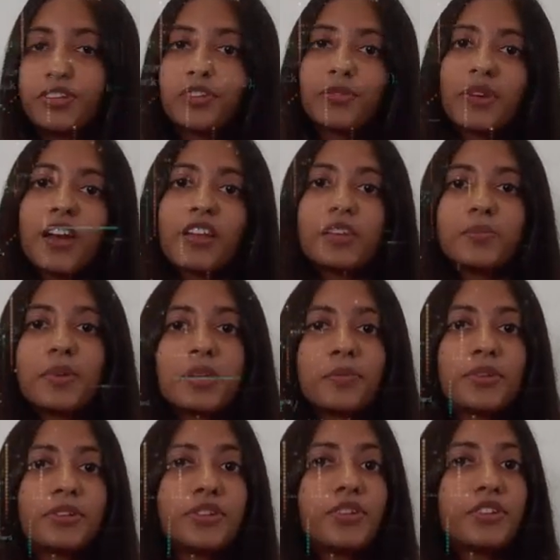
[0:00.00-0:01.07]
So where other
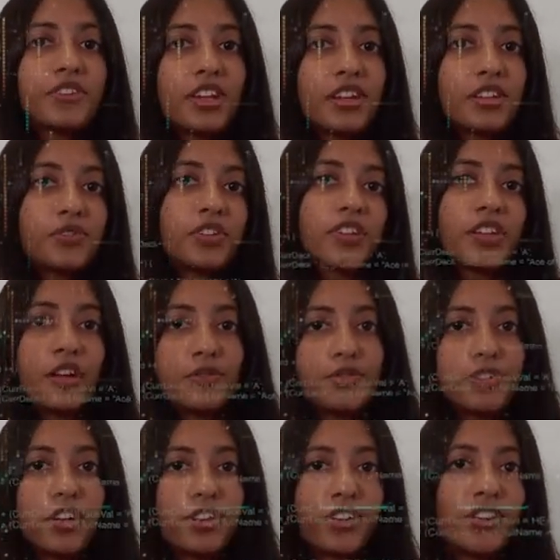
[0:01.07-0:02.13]
people go rate if it's
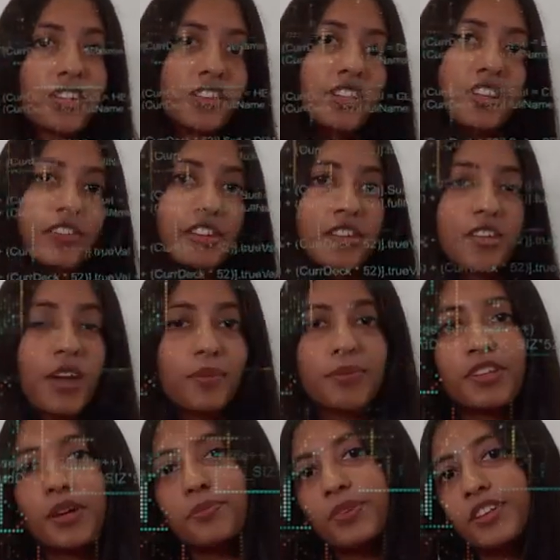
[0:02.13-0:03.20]
helpful or not, they'll give it a thumbs
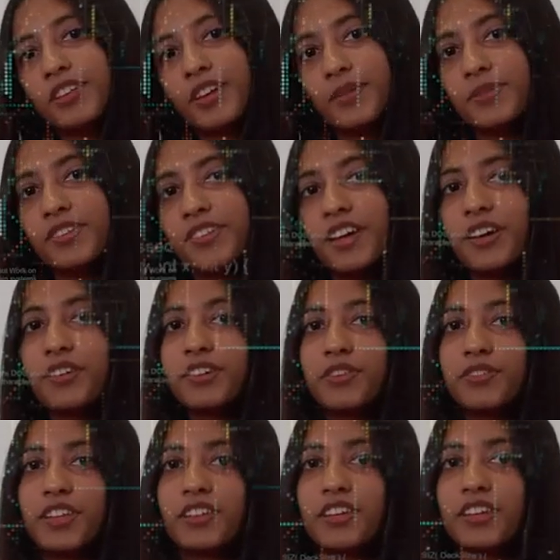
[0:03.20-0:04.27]
up or a thumbs down if
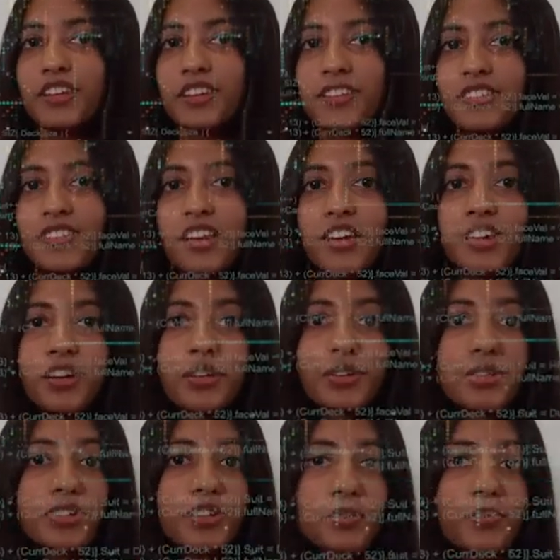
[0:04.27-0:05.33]
they think it's
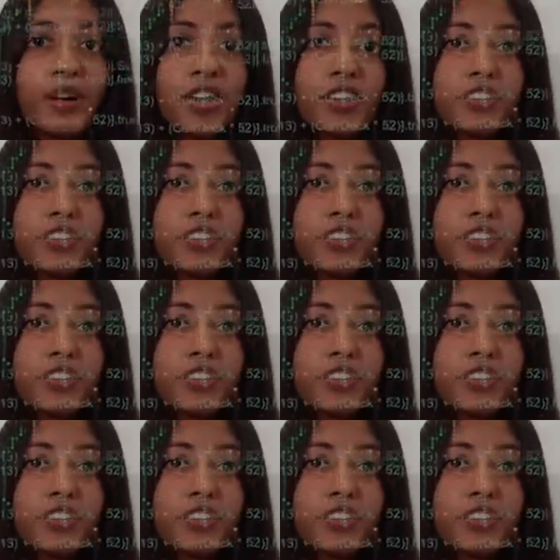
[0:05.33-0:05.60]
good advice